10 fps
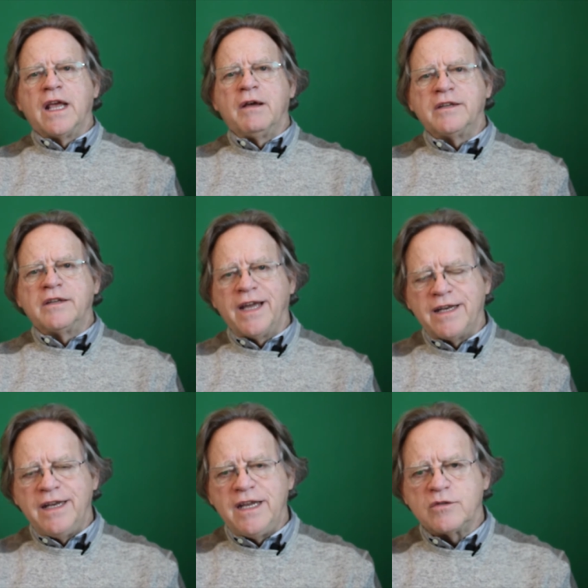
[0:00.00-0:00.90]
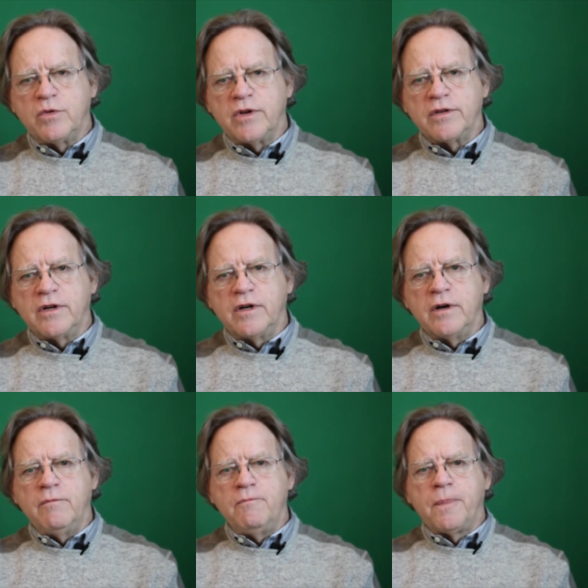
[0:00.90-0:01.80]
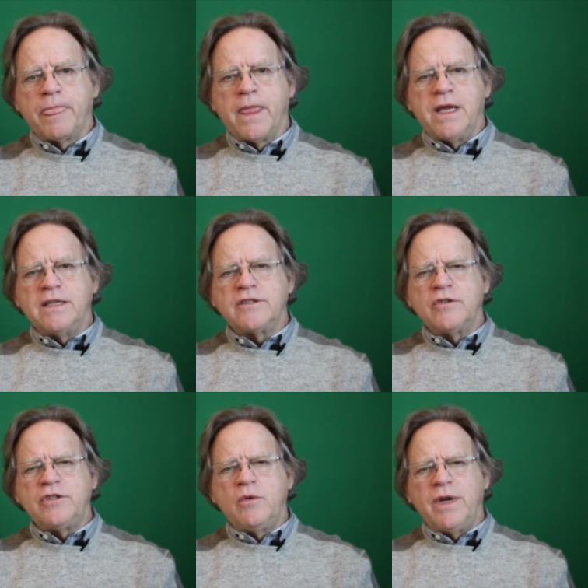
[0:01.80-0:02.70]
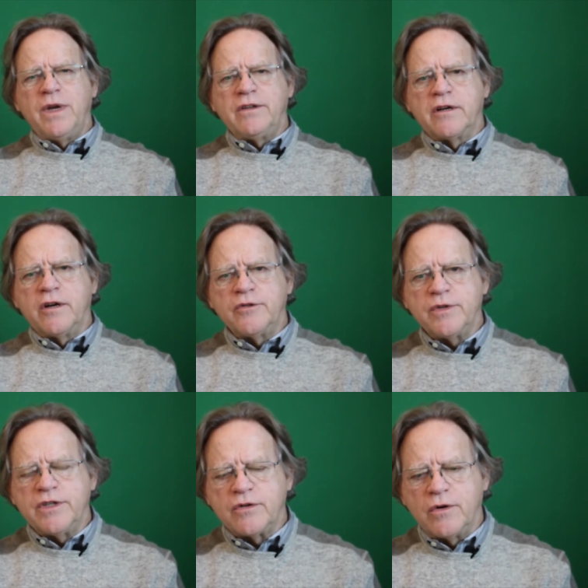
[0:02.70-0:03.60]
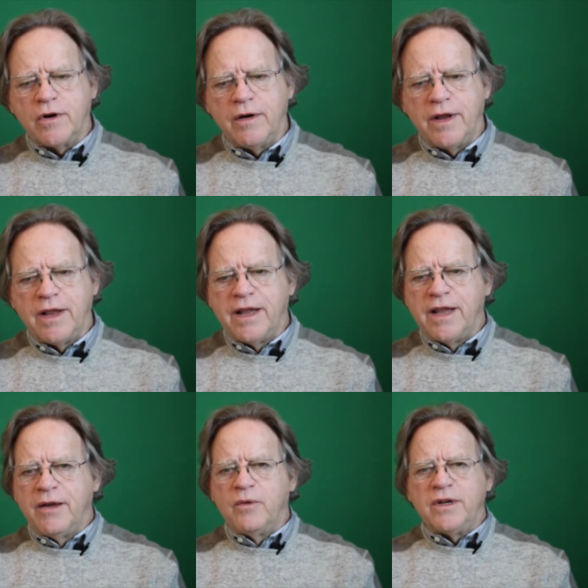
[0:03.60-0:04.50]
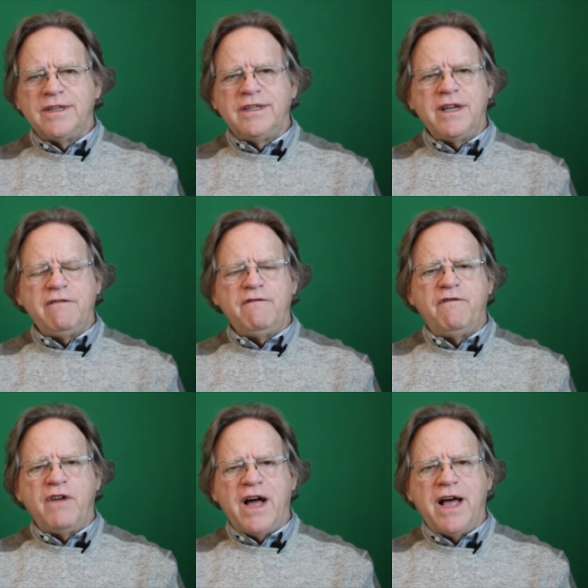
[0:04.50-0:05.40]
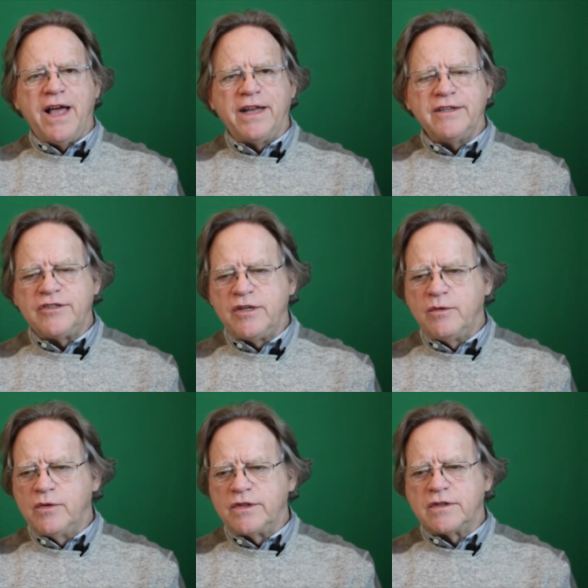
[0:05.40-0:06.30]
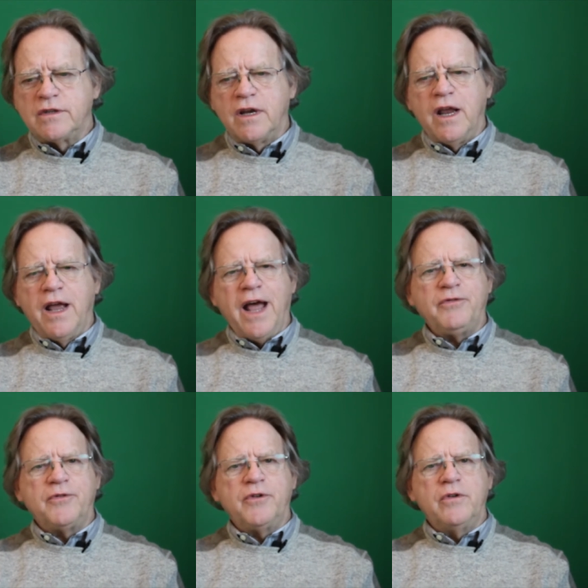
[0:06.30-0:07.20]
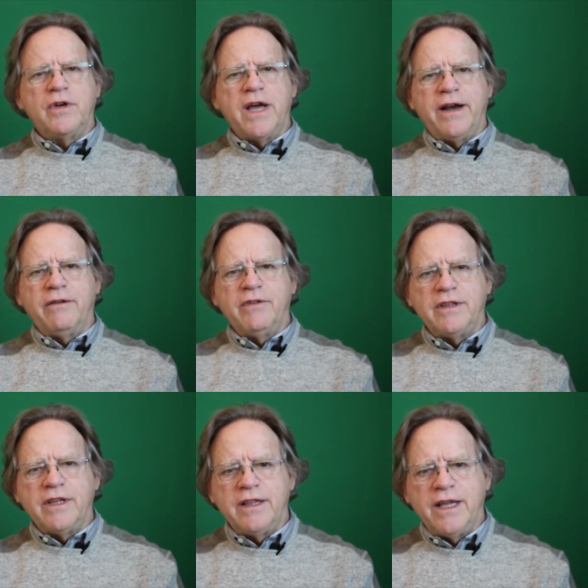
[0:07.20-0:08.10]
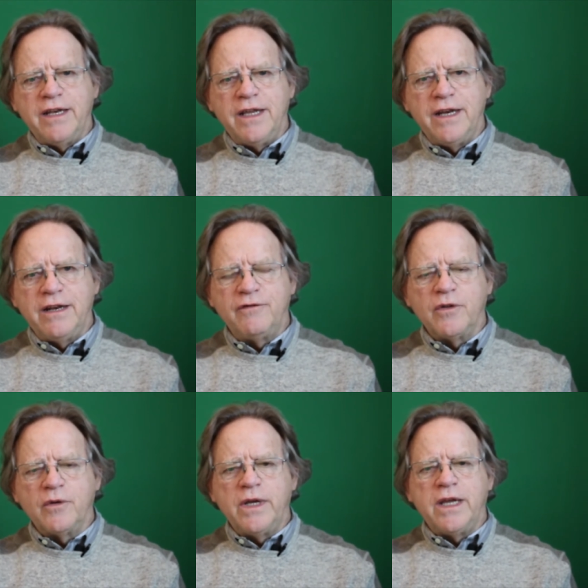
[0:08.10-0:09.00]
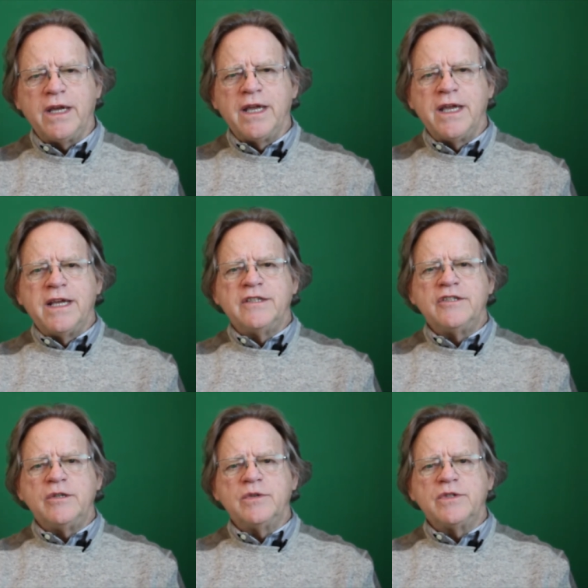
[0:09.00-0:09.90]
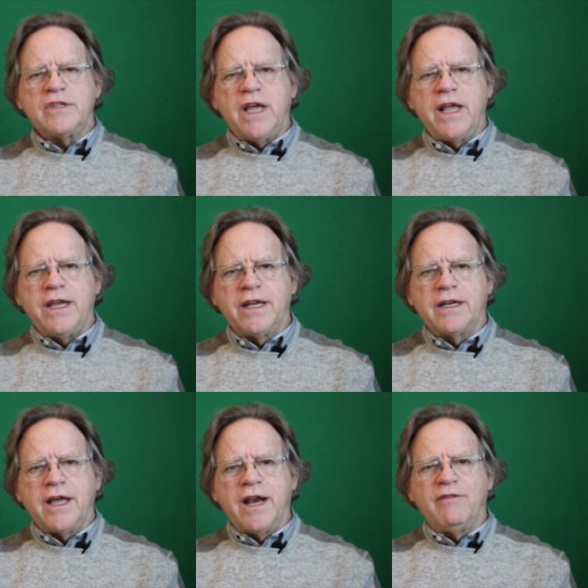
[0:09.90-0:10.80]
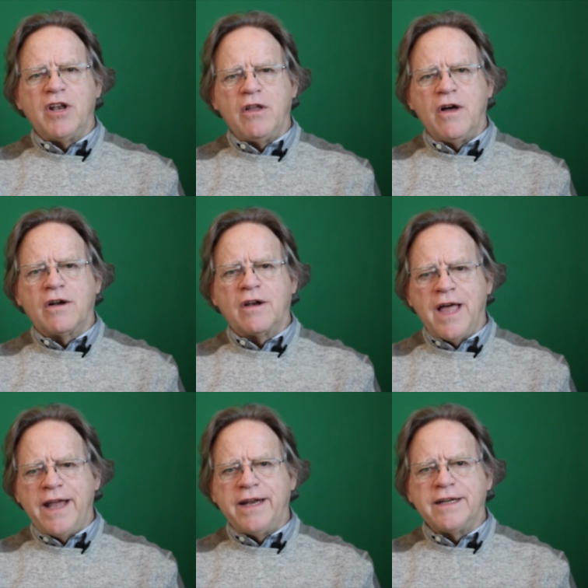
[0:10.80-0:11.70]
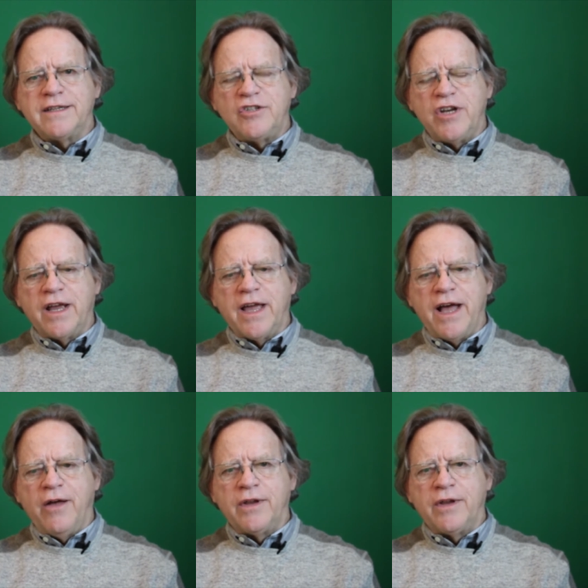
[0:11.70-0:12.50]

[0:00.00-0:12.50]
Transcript: techniques with her. And so she went to the grocery store, did fine. She was got through, got everything they needed for the week. She was standing in kind of a long line at the checkout,